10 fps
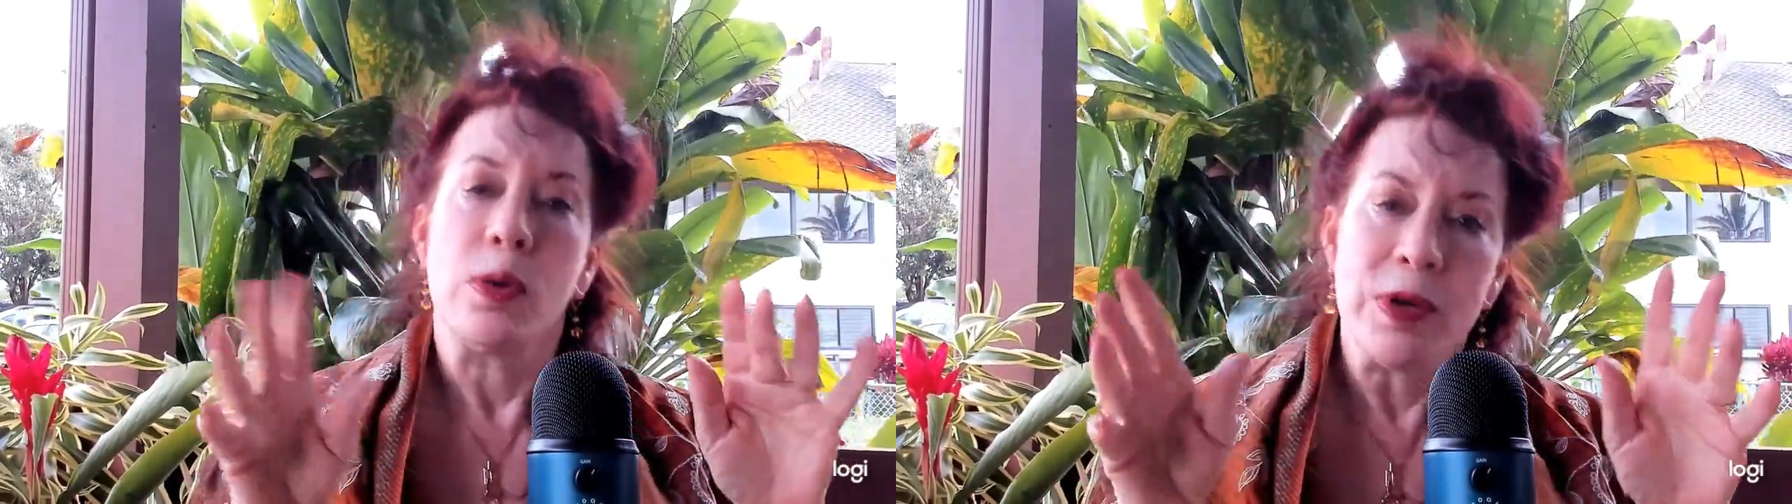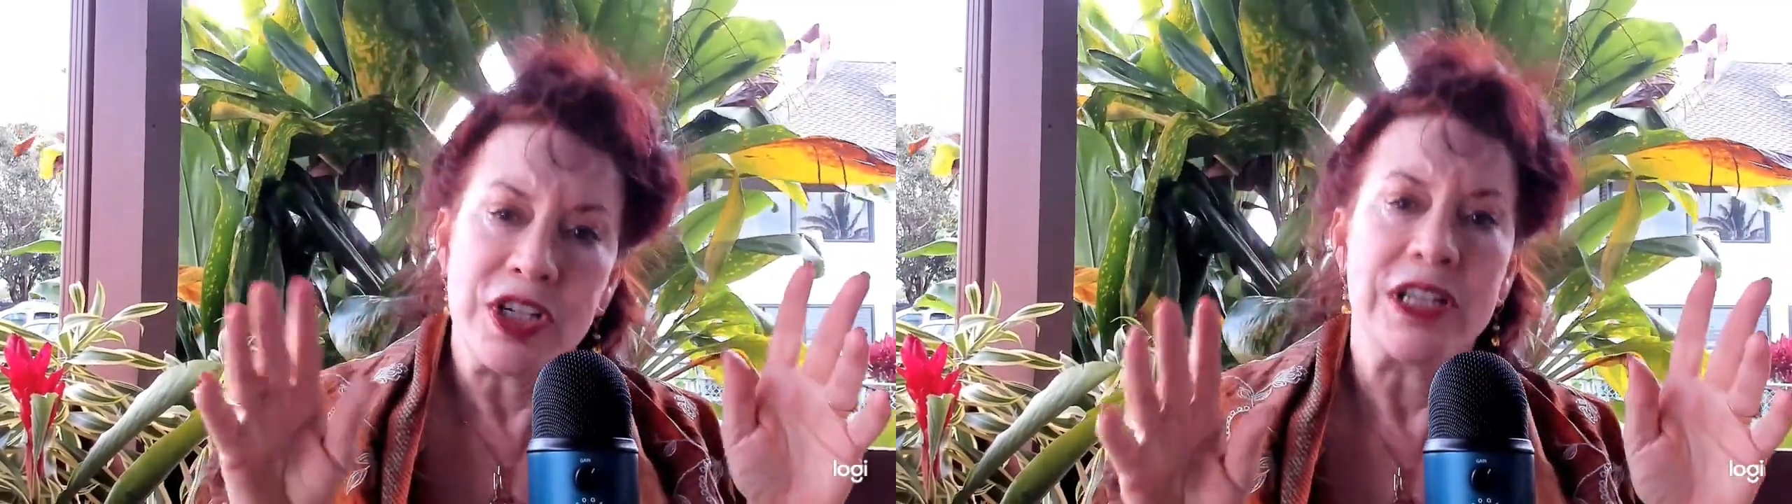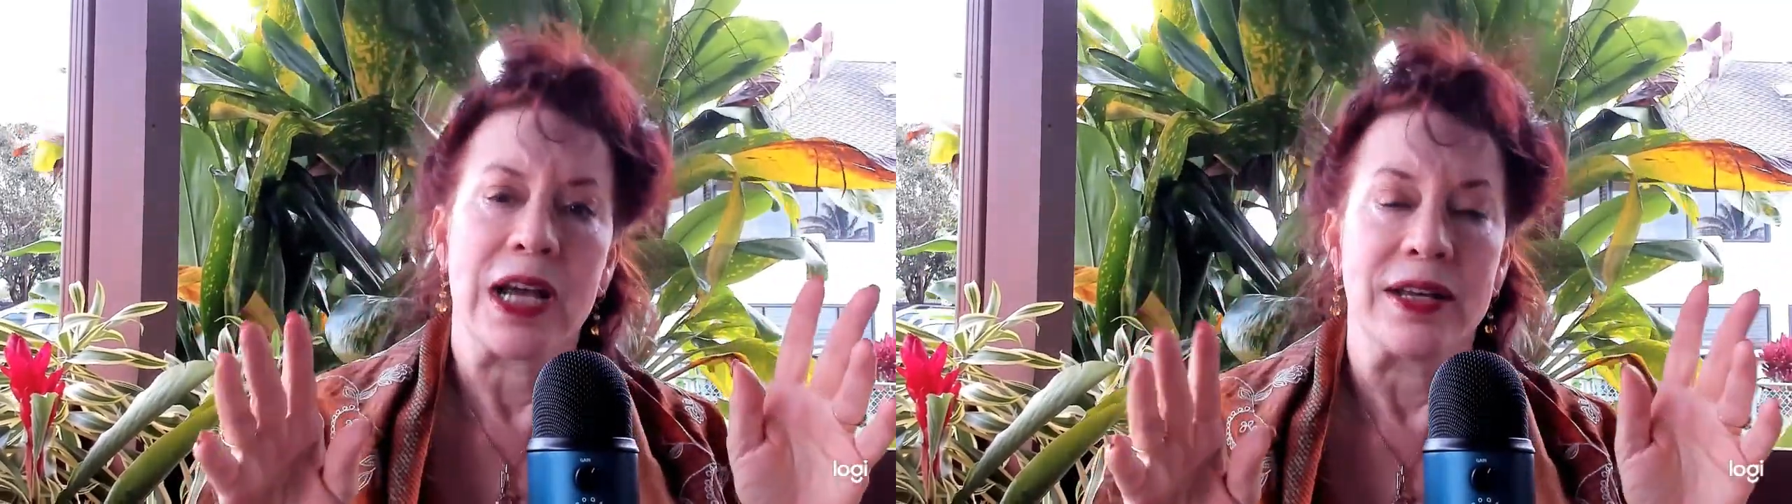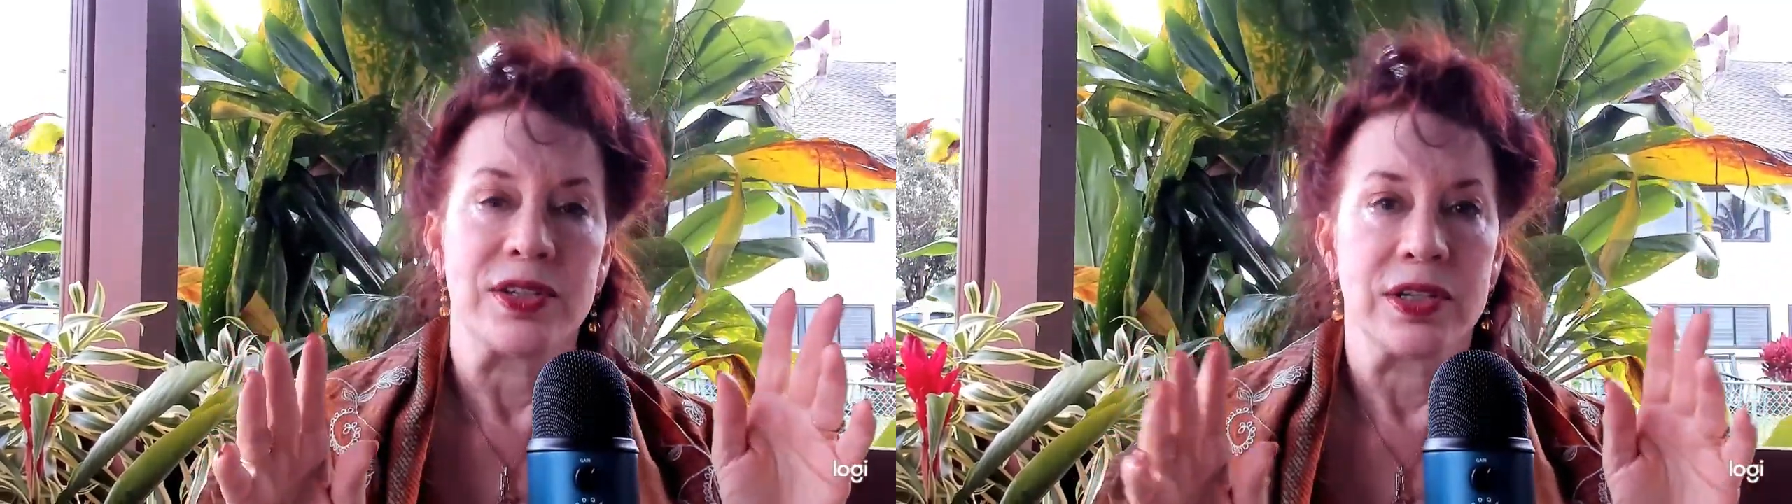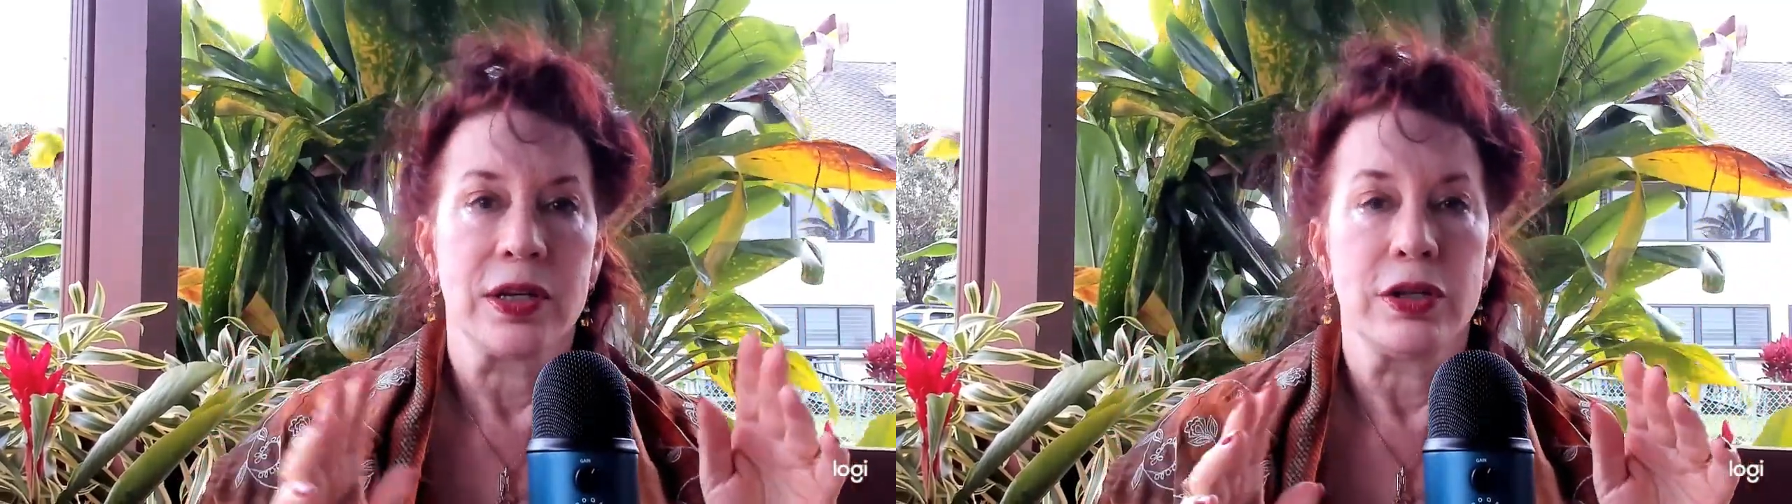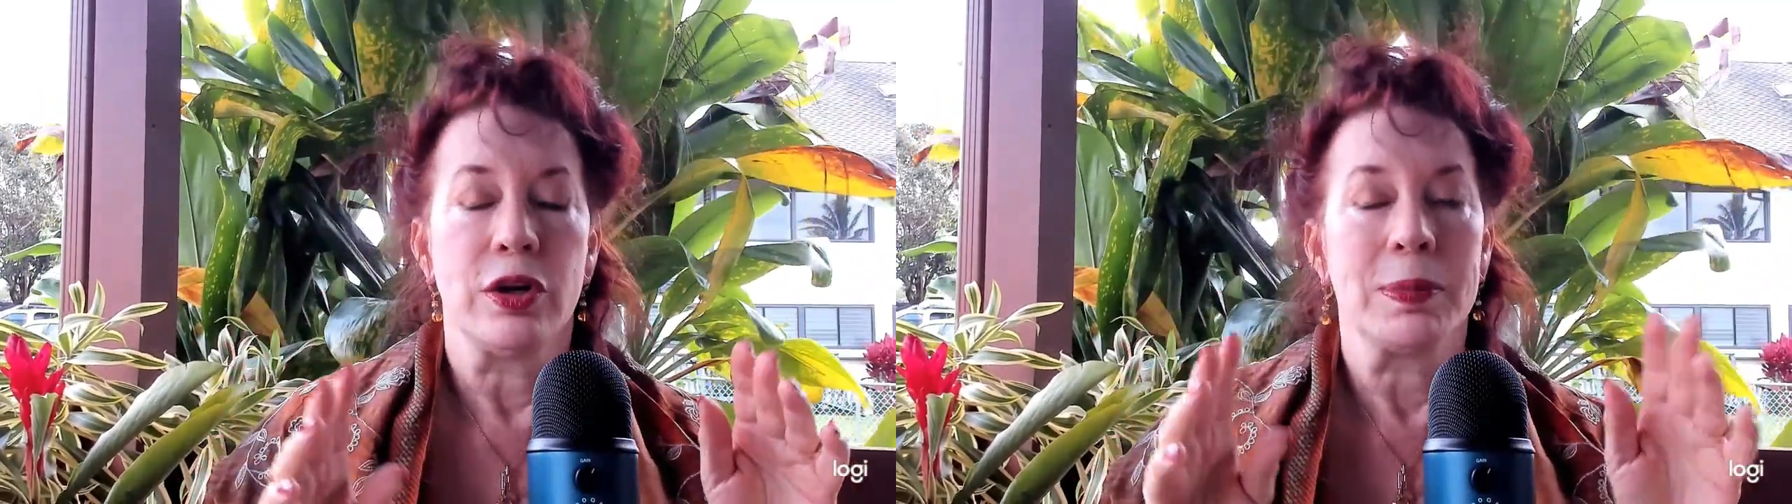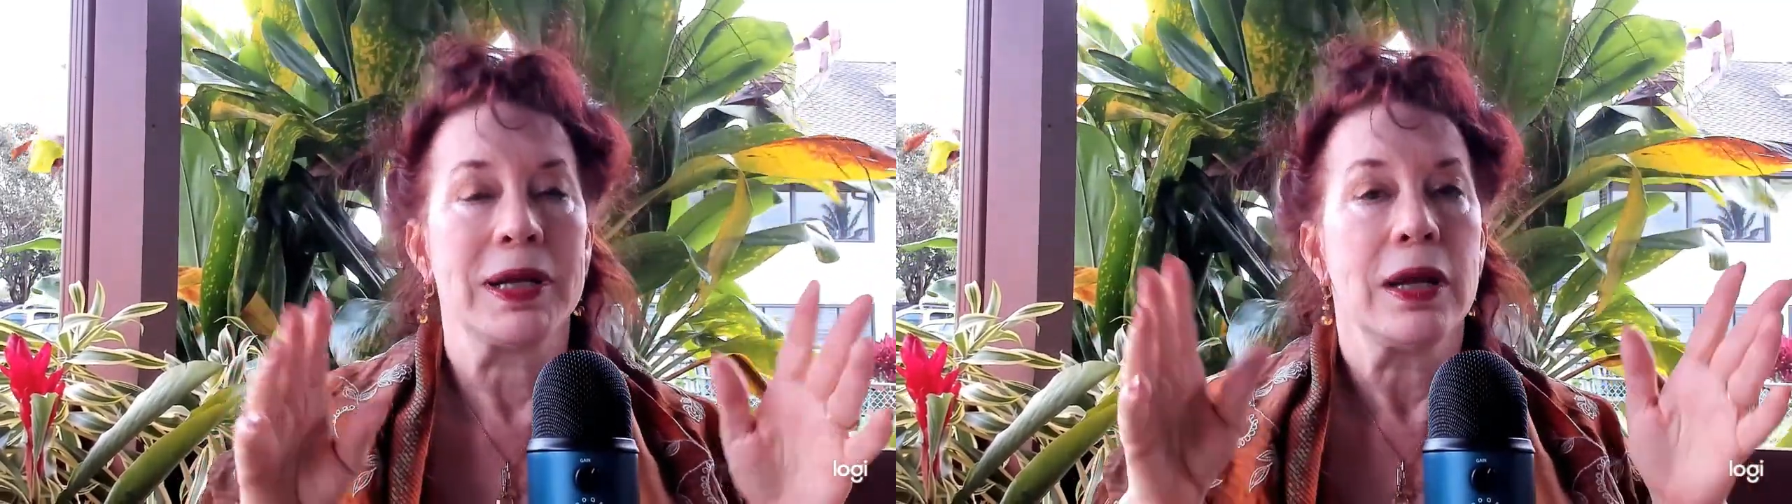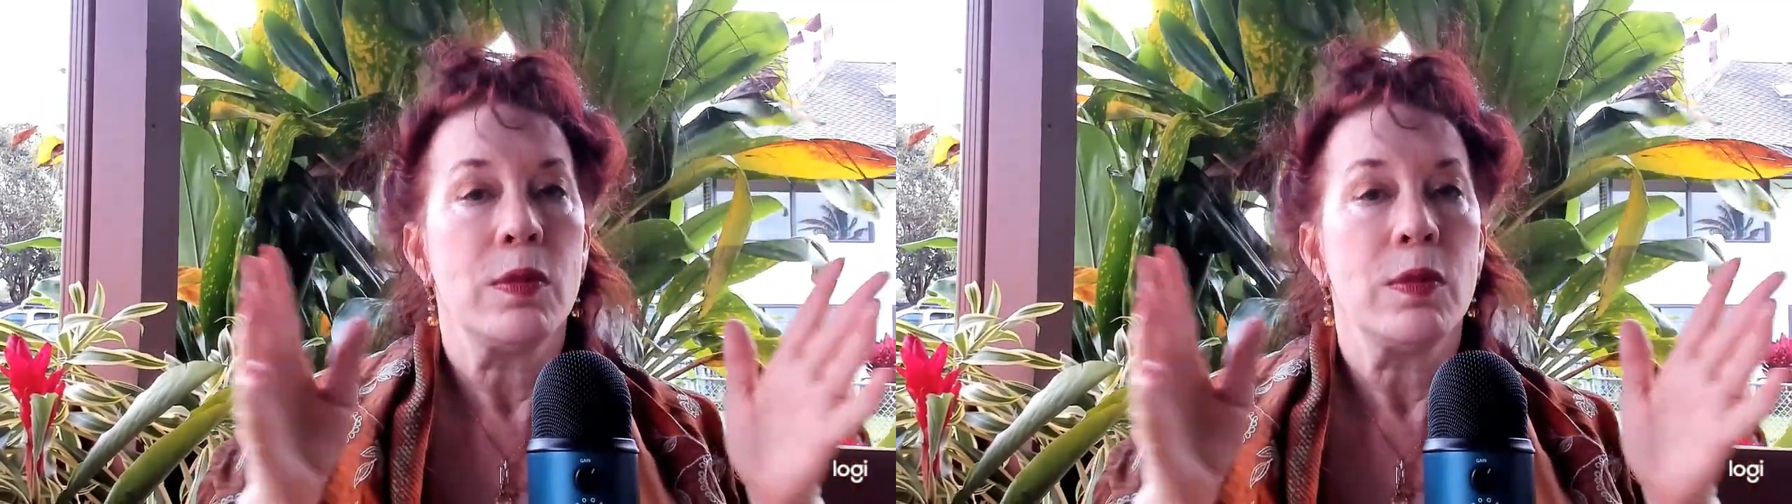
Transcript: Which it does, but